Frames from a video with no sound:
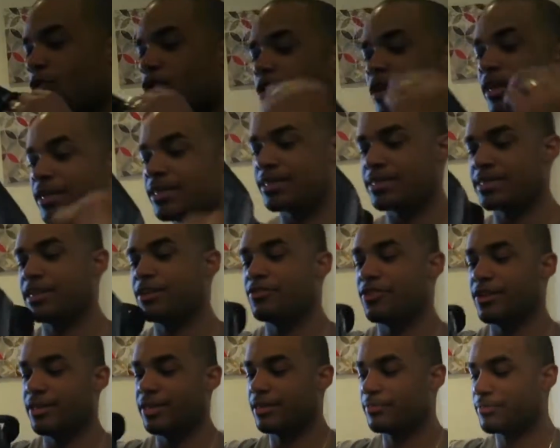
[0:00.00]
I didn't say
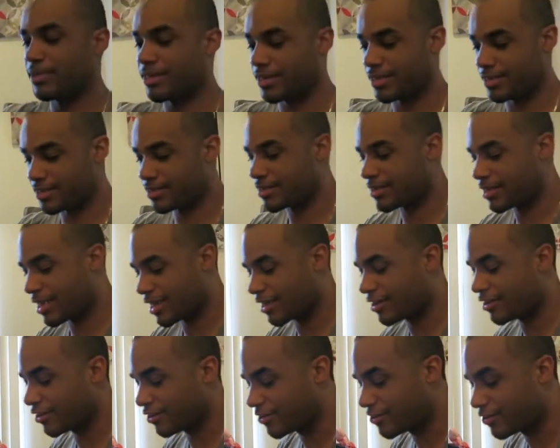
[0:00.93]
really because I
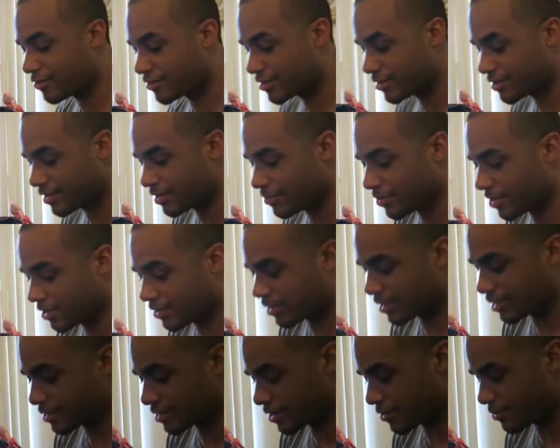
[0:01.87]
couldn't hold a
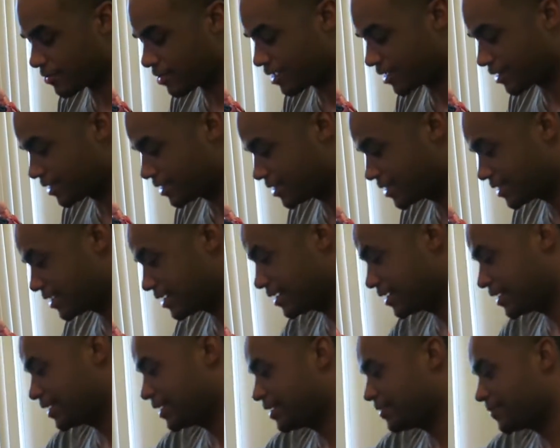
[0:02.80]
million things at once.
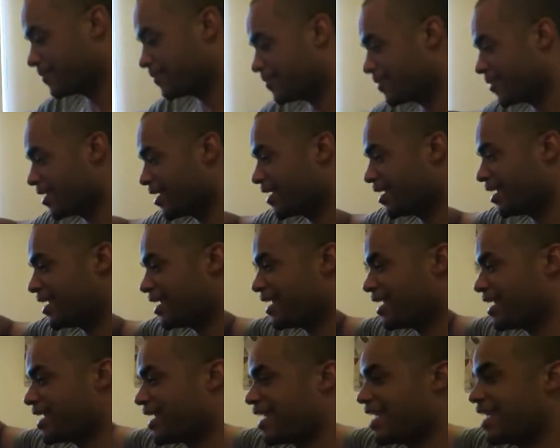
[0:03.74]

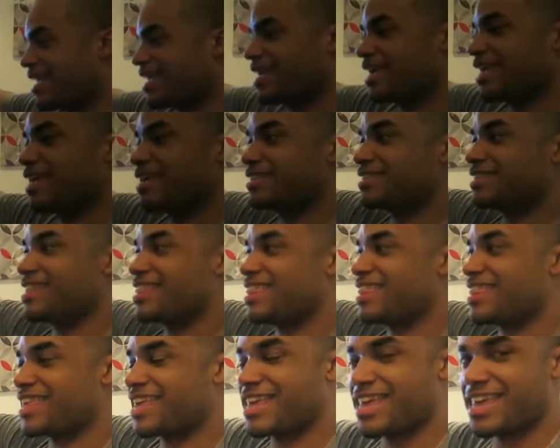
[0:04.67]
It is
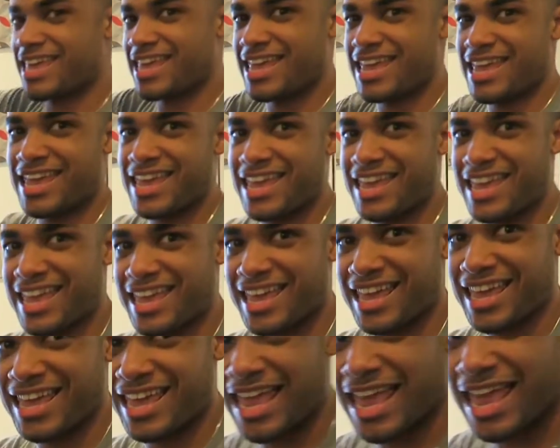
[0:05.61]

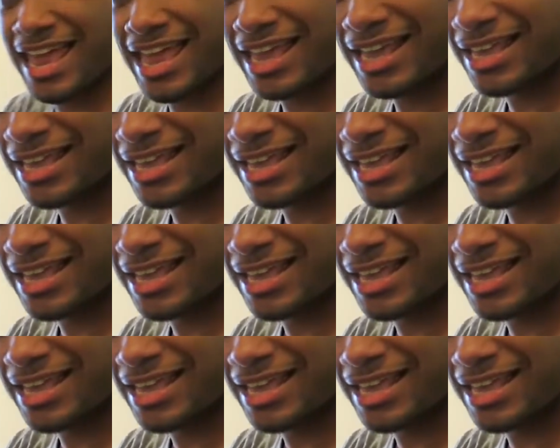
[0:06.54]
yeah.